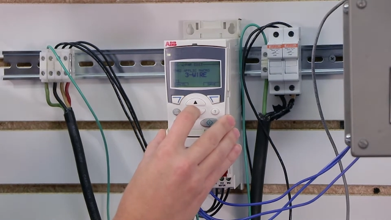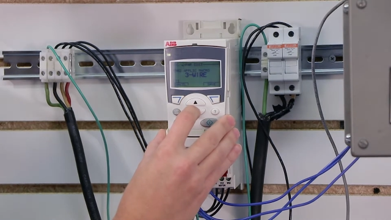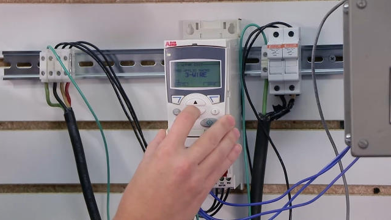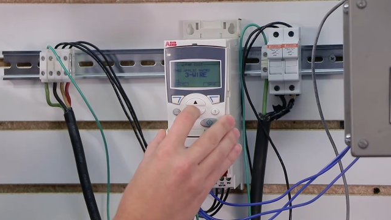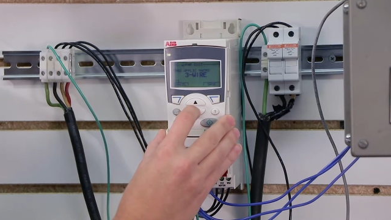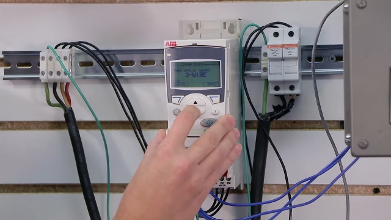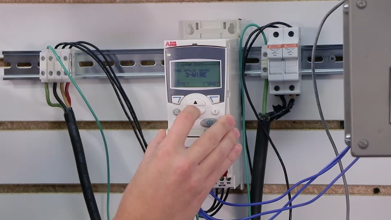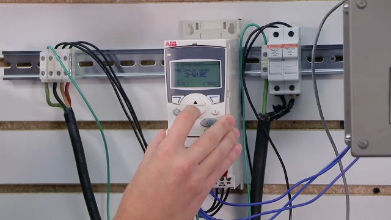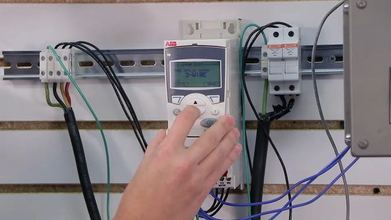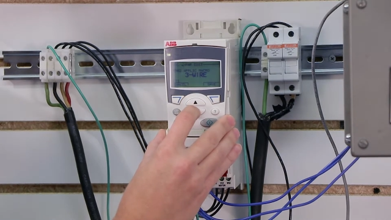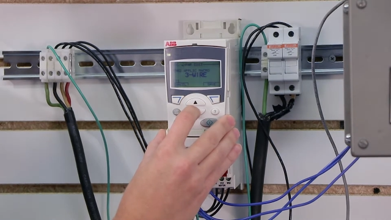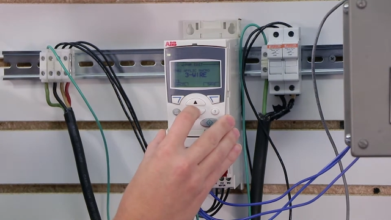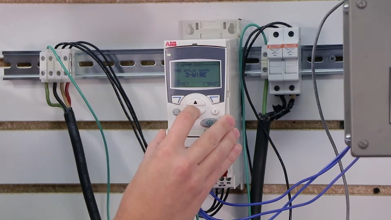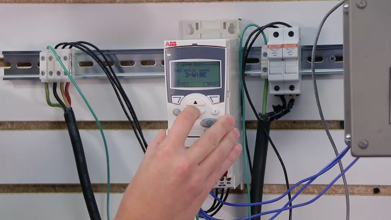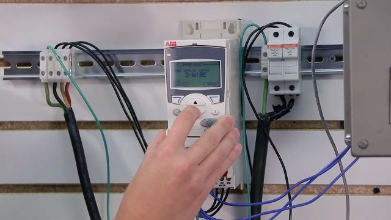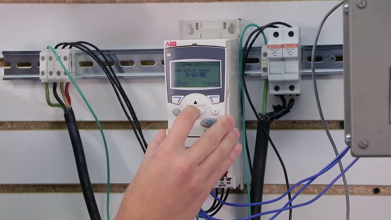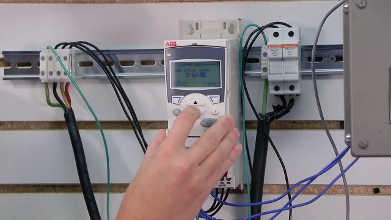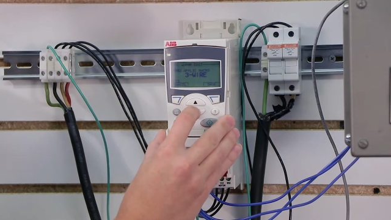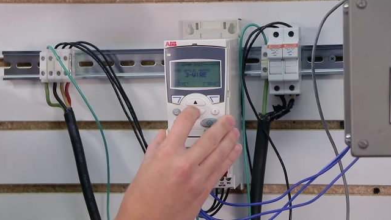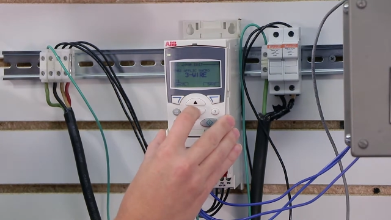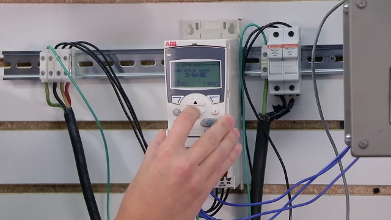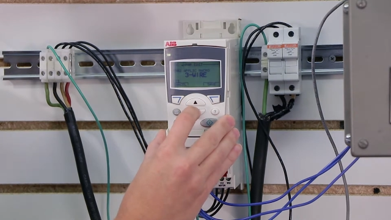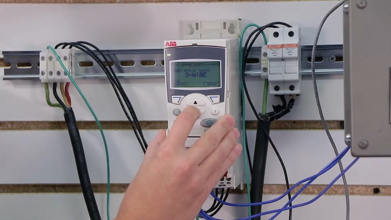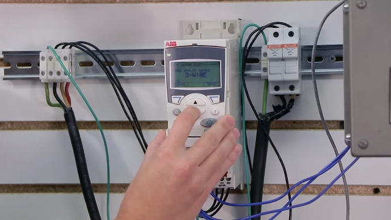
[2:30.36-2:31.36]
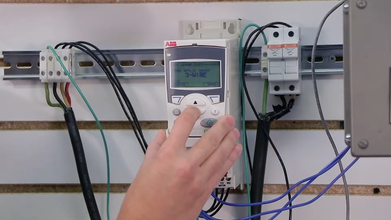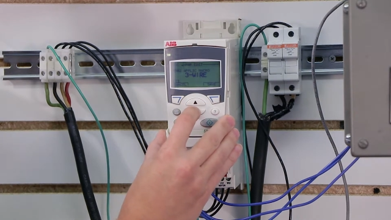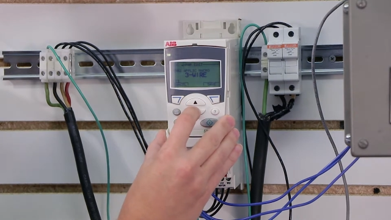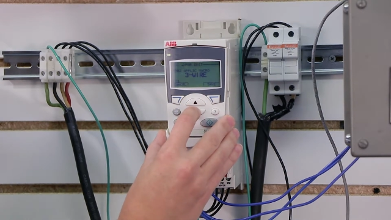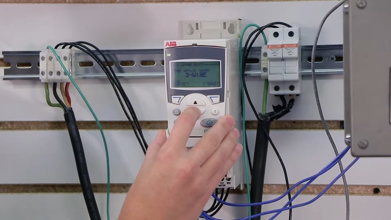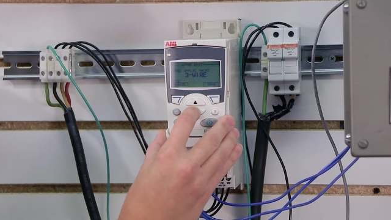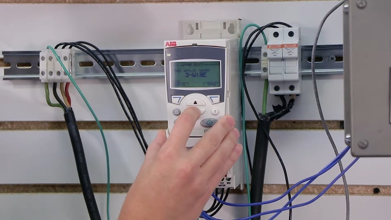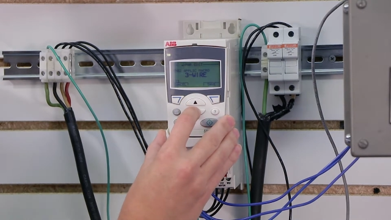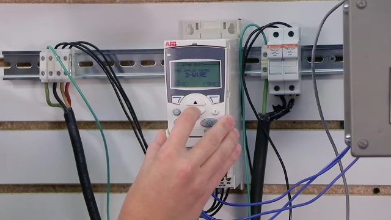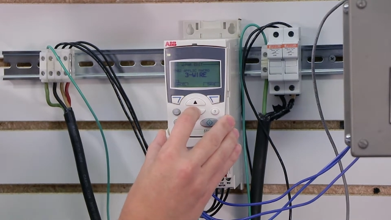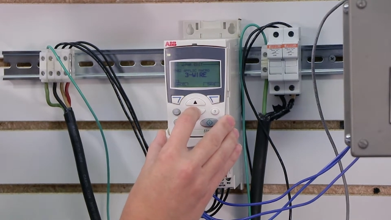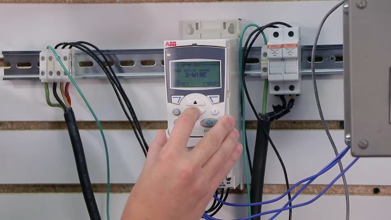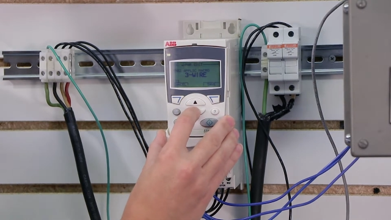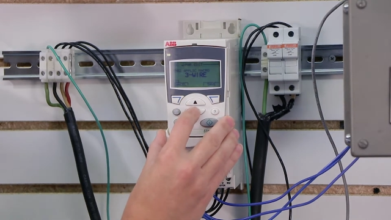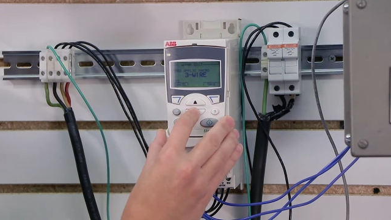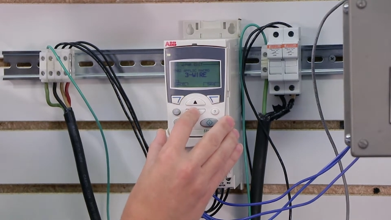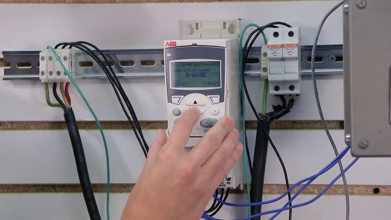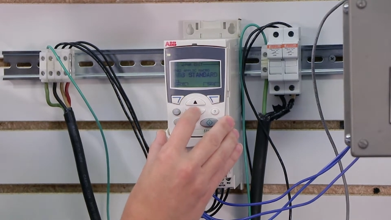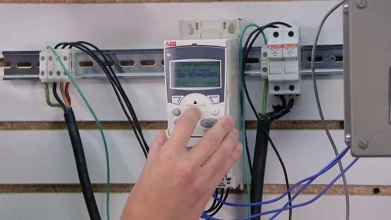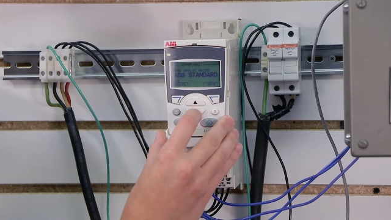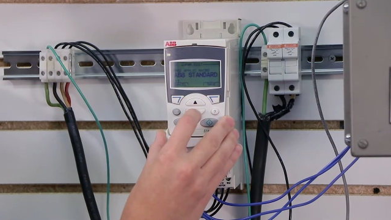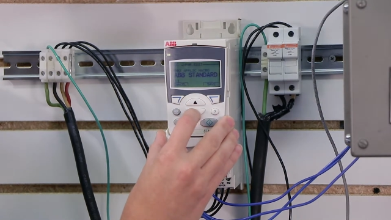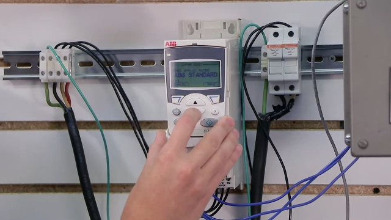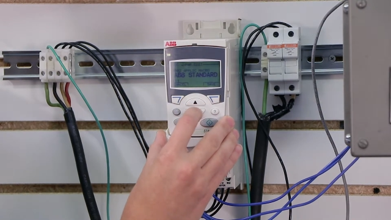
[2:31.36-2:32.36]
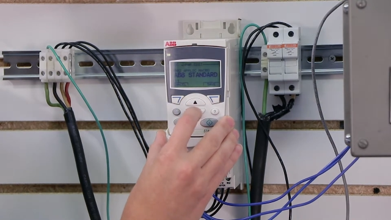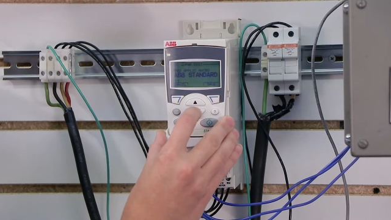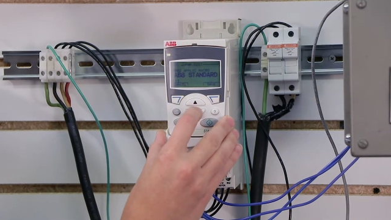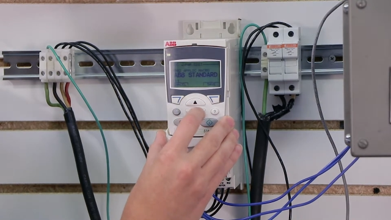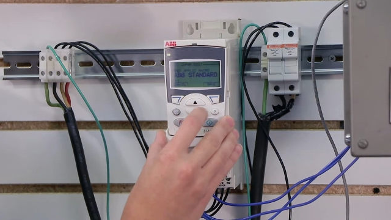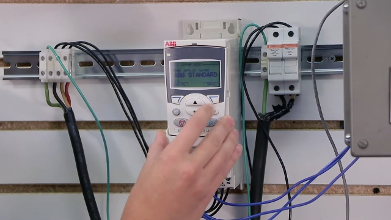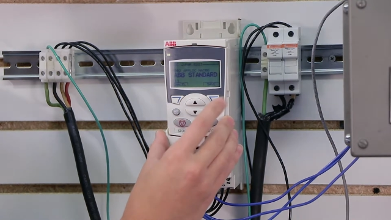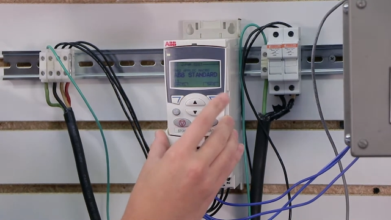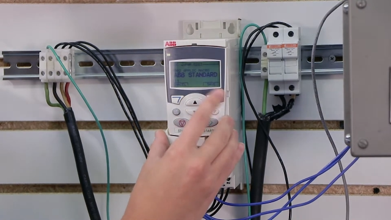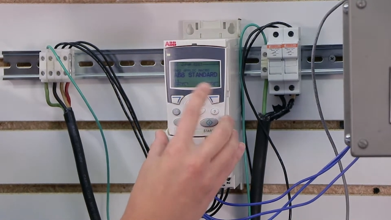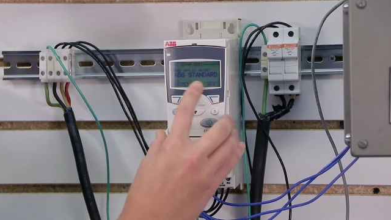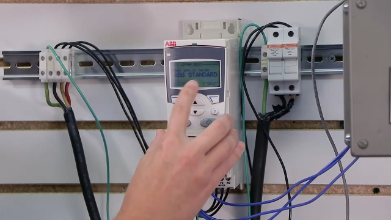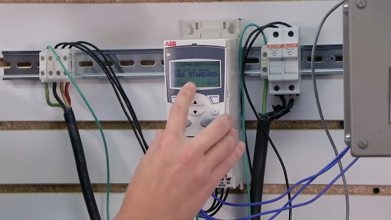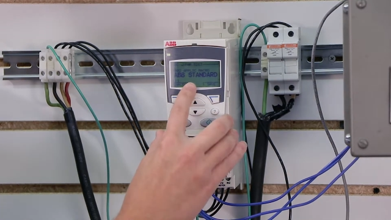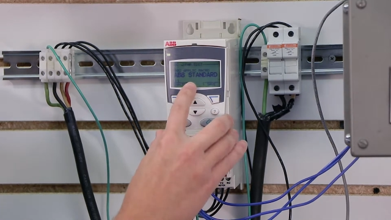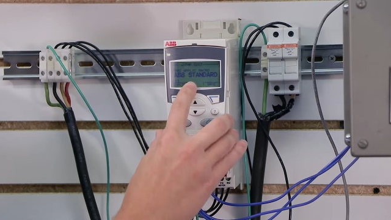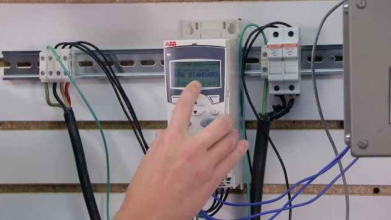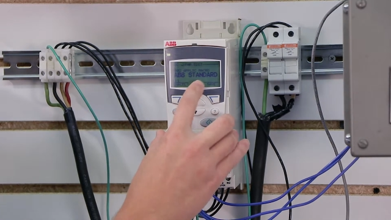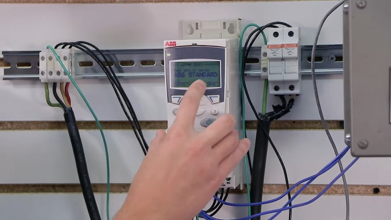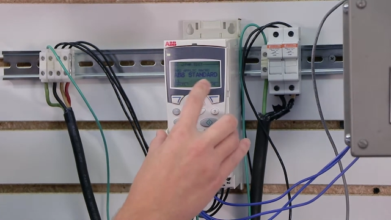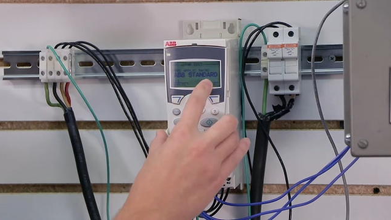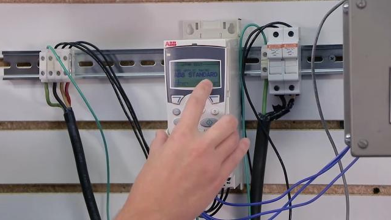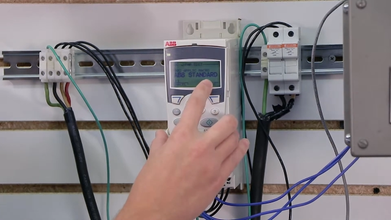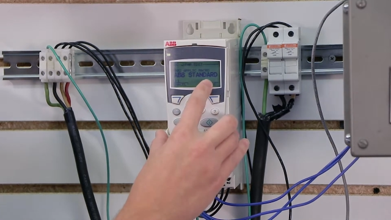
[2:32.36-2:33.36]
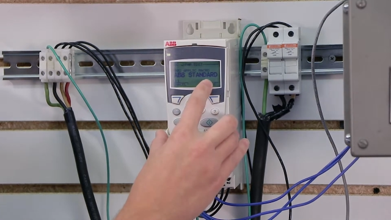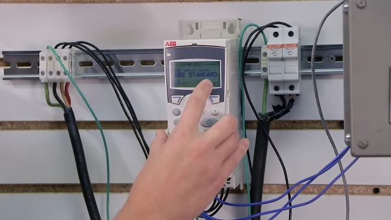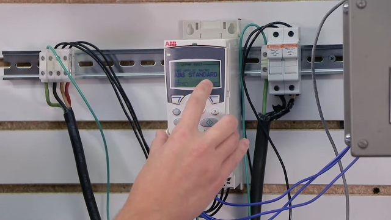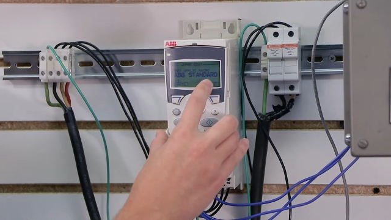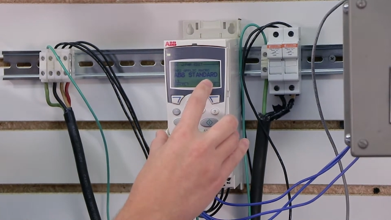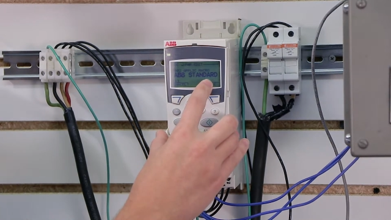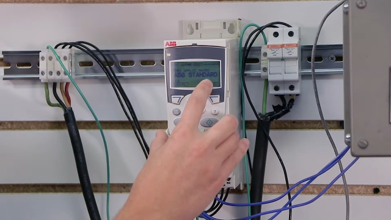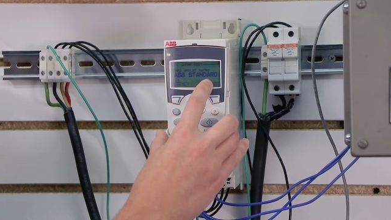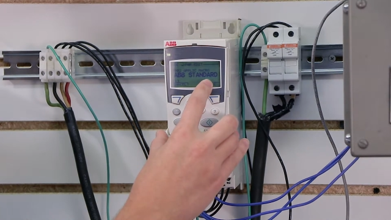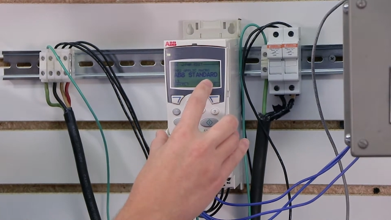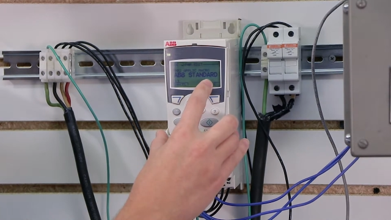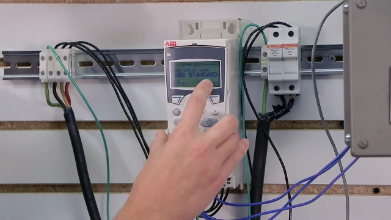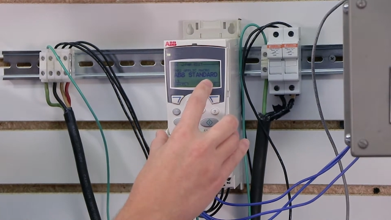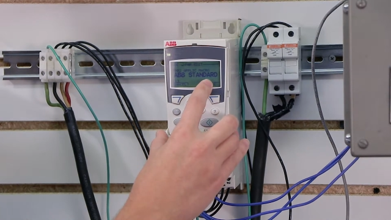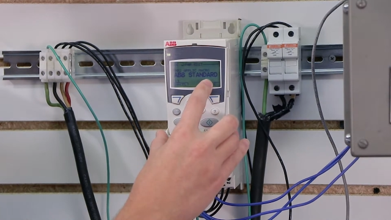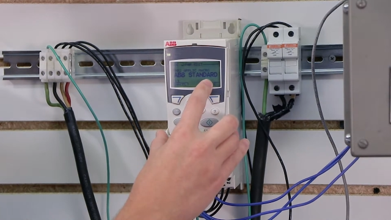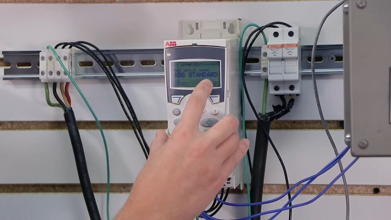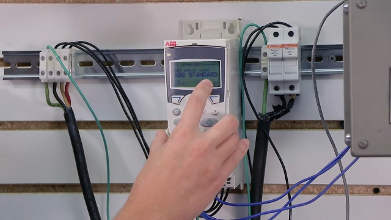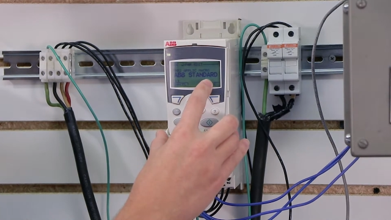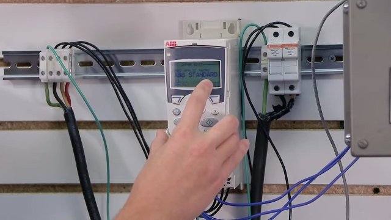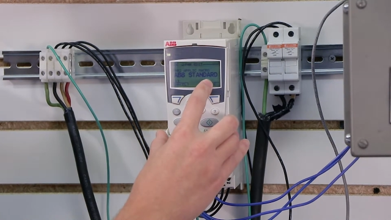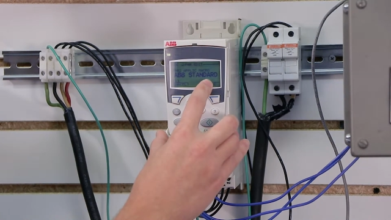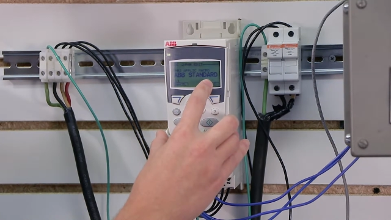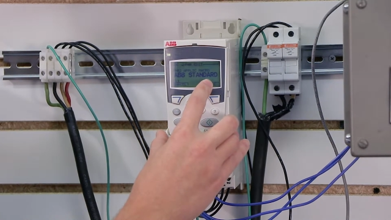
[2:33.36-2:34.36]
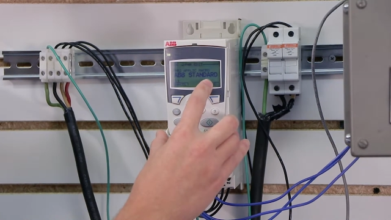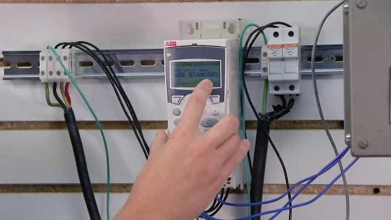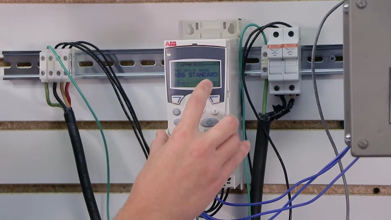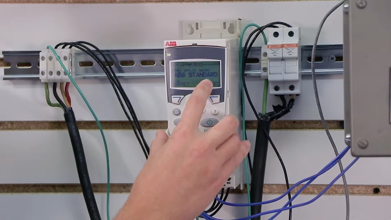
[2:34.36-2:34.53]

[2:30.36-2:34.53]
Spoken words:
[unreadable: no face in view]